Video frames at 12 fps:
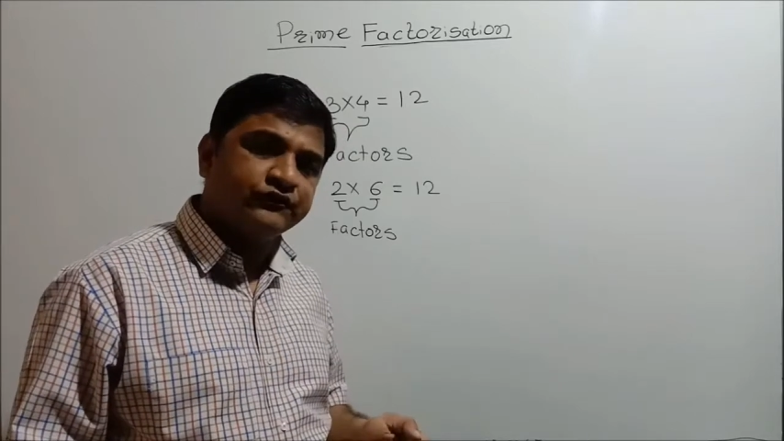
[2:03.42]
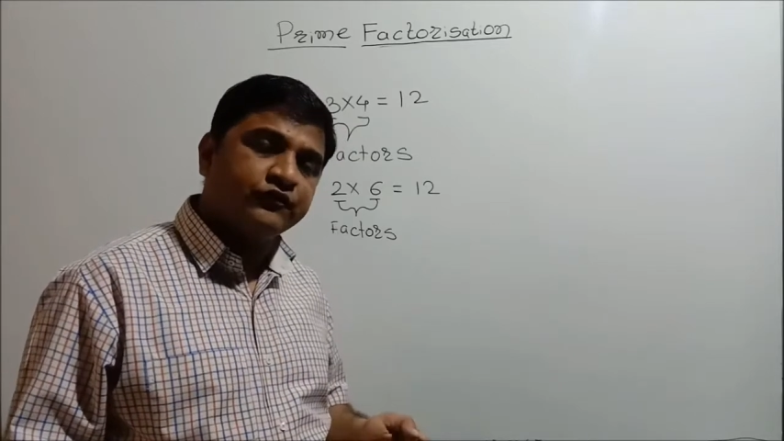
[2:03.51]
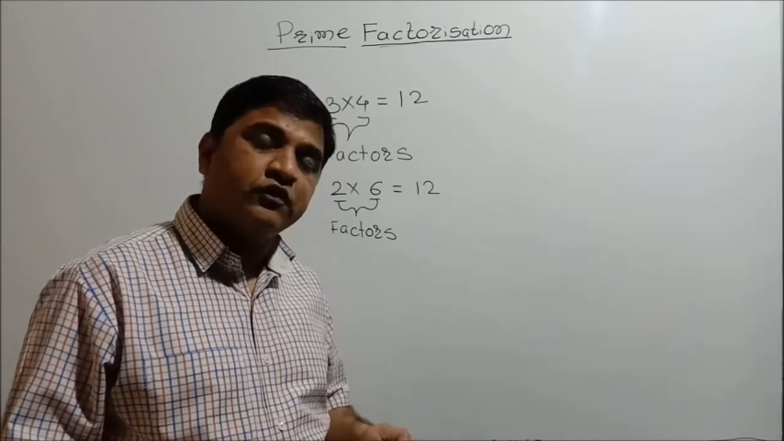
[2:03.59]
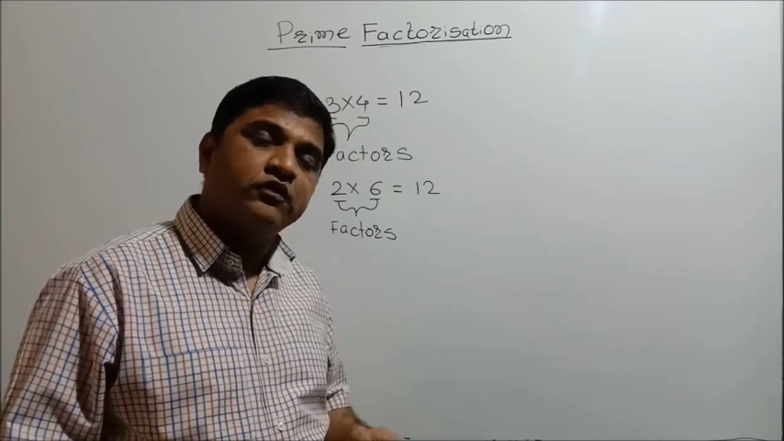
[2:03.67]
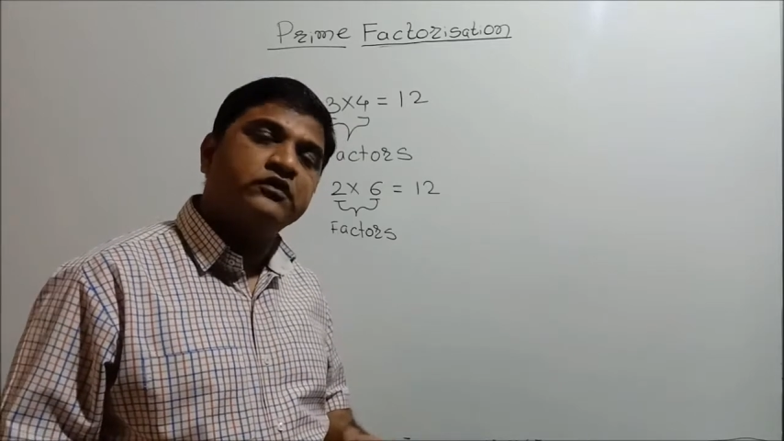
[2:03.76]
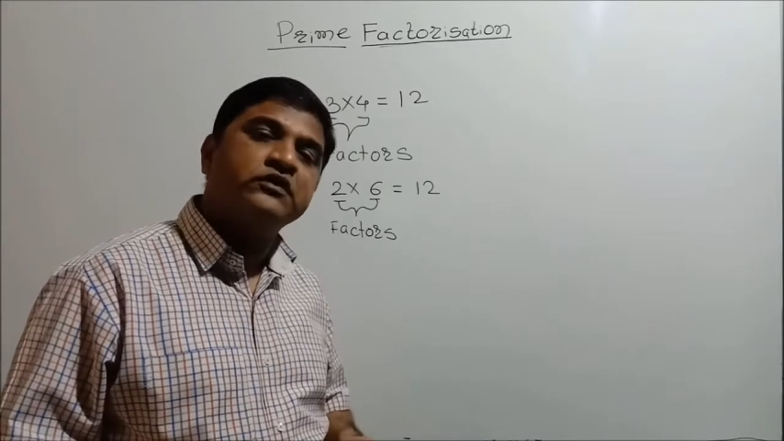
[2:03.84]

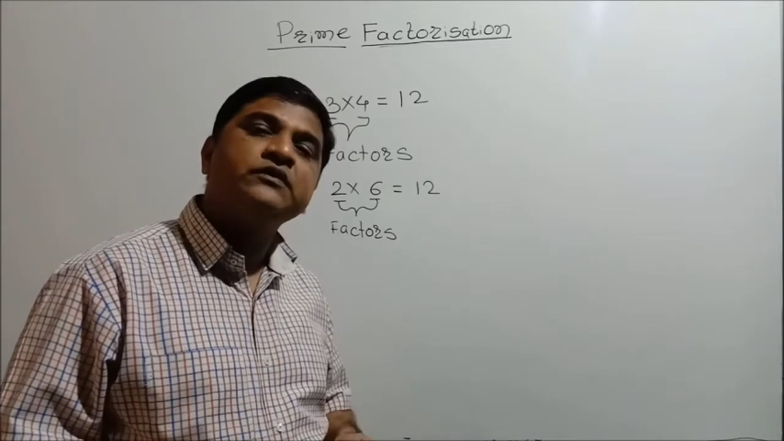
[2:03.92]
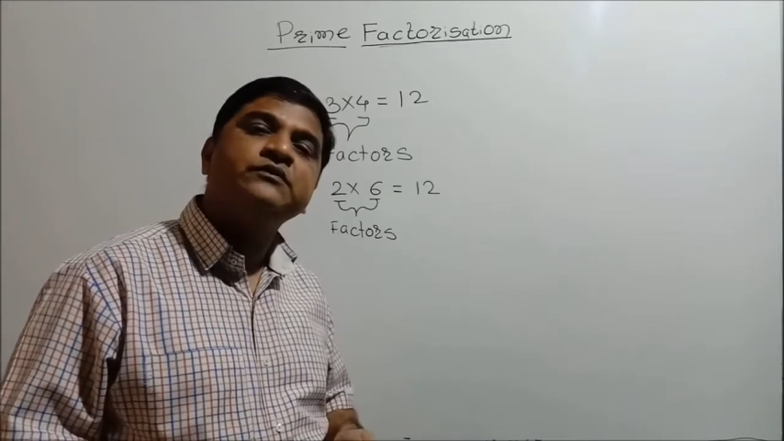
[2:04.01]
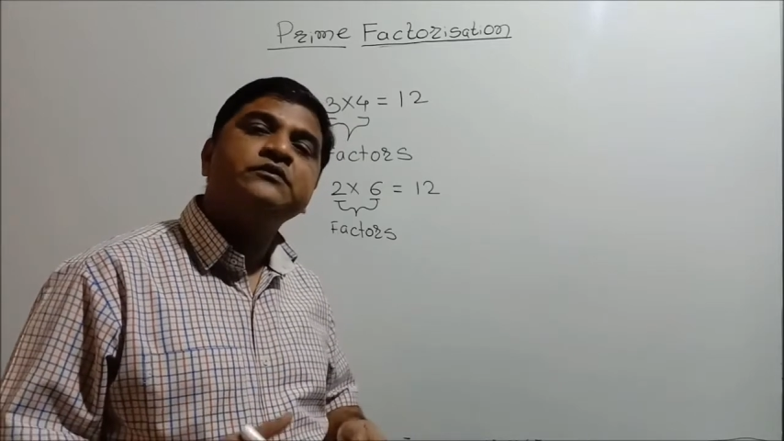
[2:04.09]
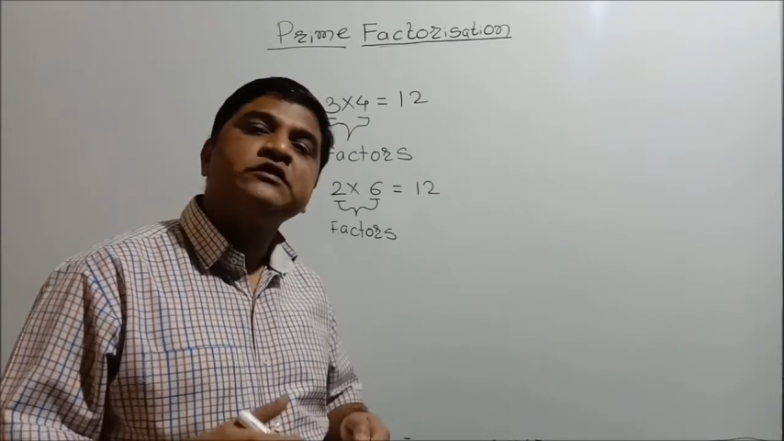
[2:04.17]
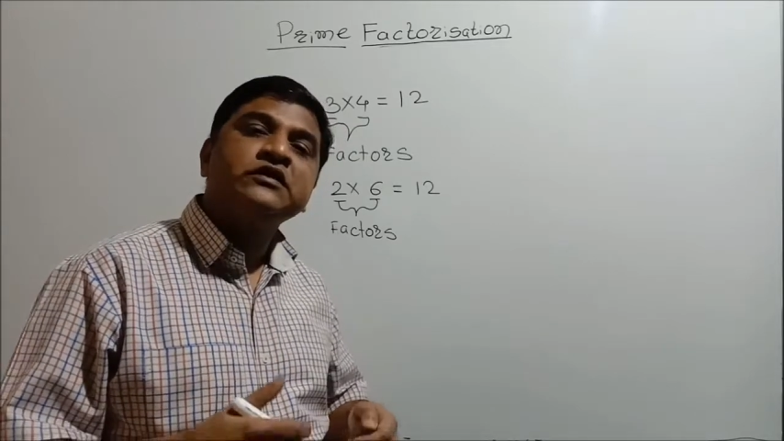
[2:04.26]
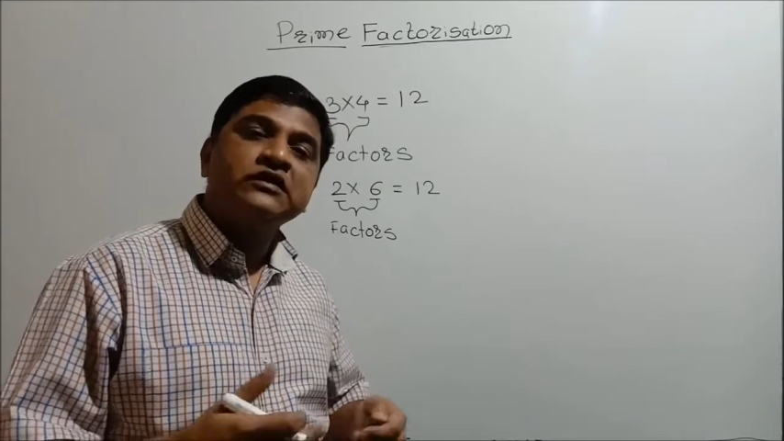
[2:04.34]
for the
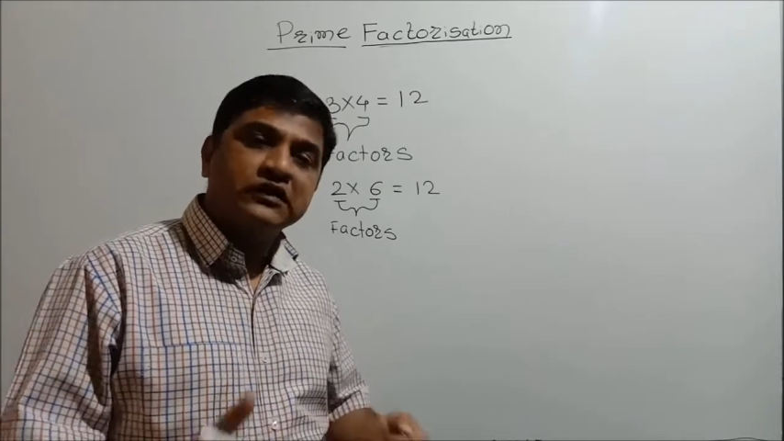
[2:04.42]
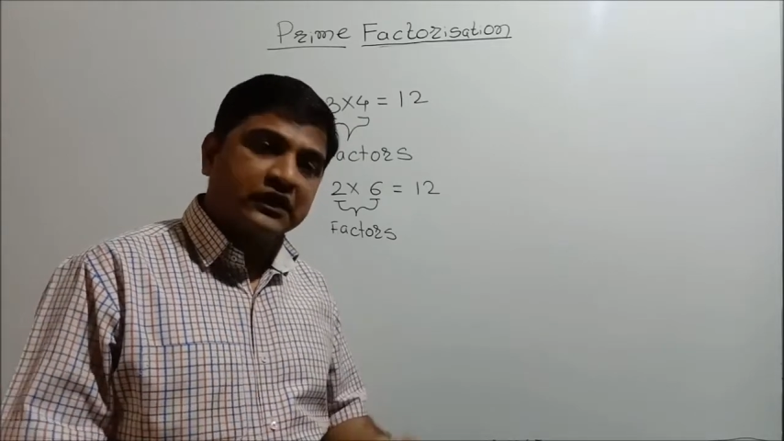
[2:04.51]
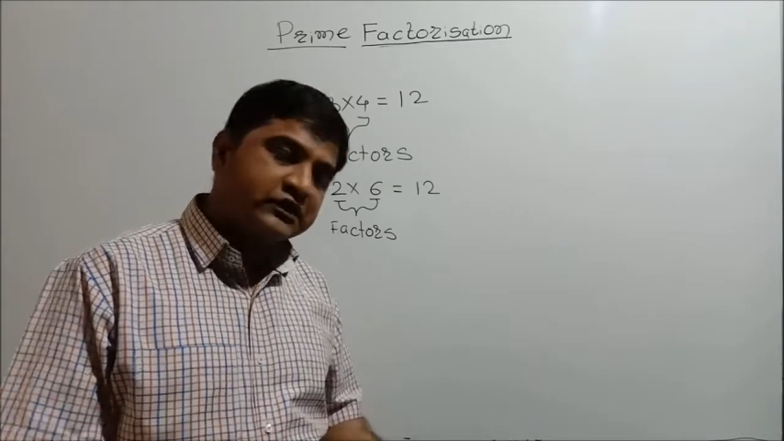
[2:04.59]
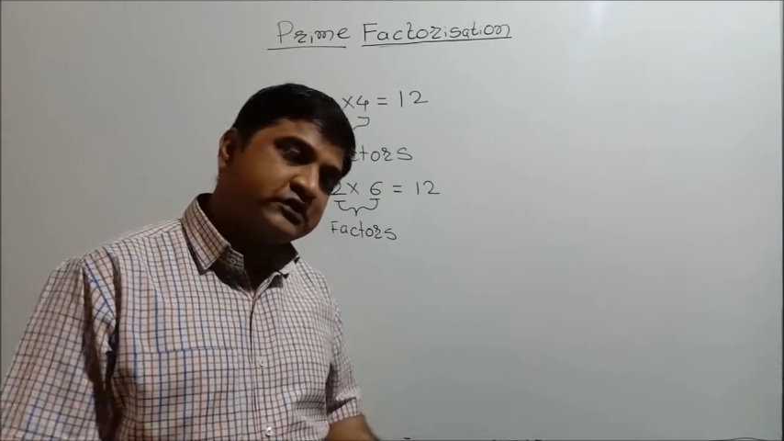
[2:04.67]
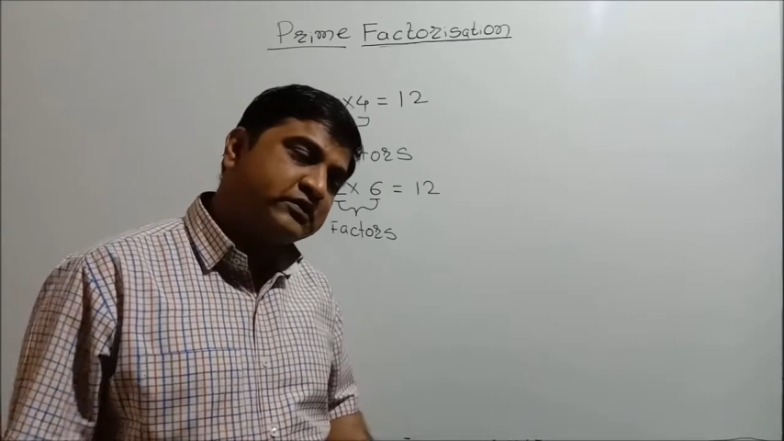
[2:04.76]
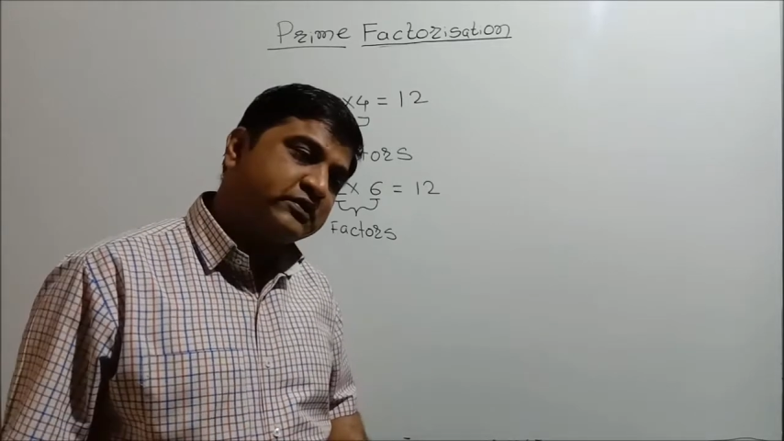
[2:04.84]
larger